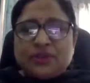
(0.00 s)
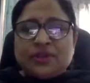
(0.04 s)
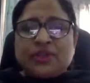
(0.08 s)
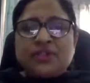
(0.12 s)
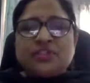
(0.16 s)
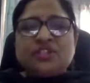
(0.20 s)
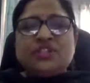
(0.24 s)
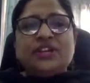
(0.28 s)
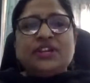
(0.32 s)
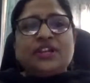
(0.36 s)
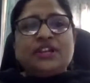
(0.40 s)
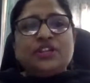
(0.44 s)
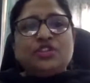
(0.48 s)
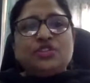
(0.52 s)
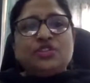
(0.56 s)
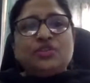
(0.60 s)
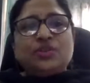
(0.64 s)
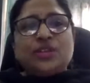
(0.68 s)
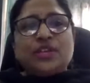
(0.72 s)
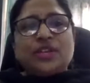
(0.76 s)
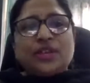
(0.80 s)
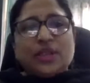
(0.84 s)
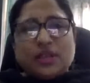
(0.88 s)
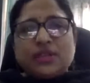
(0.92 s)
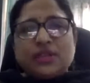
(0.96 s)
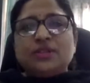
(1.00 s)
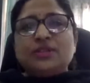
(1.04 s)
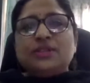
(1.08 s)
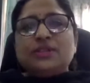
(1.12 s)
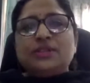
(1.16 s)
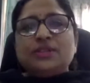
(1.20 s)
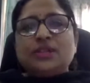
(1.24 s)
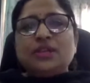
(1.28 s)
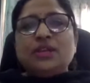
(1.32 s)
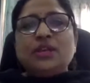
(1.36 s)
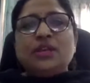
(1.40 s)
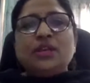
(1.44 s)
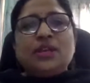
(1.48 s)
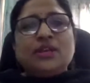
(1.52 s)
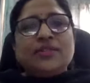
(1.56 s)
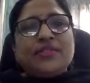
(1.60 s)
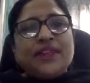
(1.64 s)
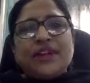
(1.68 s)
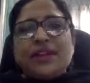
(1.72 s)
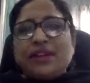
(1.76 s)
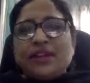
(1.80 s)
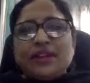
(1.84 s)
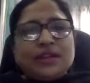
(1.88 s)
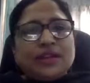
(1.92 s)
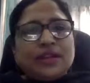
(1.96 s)
intellectual currency
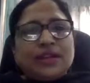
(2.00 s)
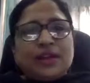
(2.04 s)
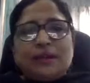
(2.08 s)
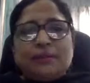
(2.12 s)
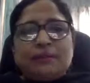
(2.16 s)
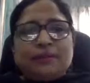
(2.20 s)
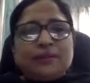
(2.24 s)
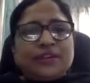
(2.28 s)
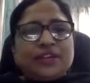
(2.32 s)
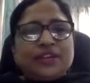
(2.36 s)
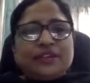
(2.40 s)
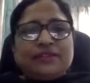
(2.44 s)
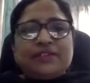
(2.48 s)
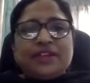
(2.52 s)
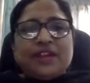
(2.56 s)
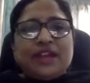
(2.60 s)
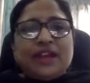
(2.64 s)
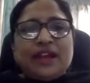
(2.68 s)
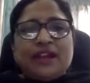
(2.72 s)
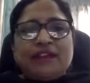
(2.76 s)
that any company will